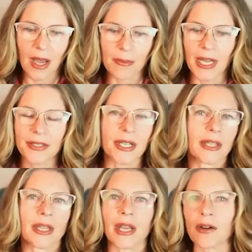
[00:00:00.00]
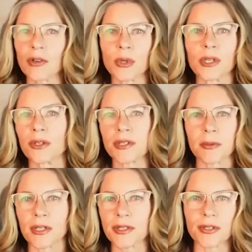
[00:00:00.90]
I'm not saying that everyone who
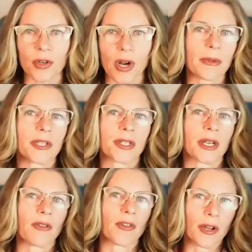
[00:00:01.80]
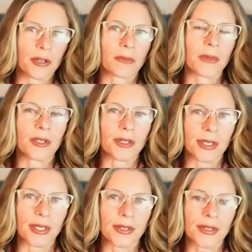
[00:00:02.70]
experiences trauma is going to have autoimmune
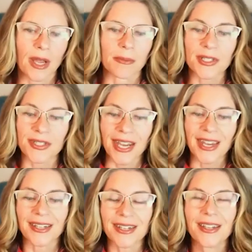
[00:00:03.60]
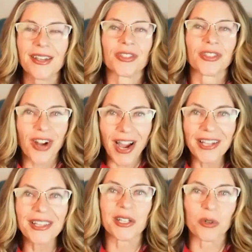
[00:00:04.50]
disease. I'm just saying they're
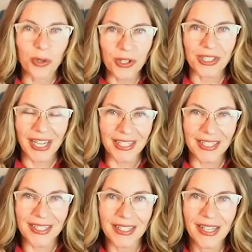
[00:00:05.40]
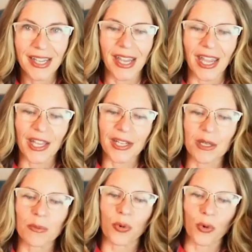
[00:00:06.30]
highly correlated, and it
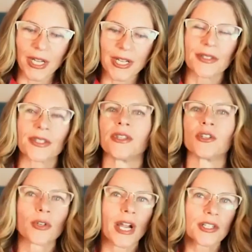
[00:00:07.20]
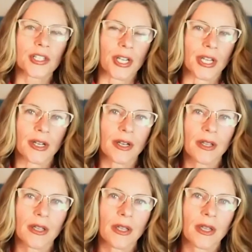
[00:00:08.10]
can point us in the direction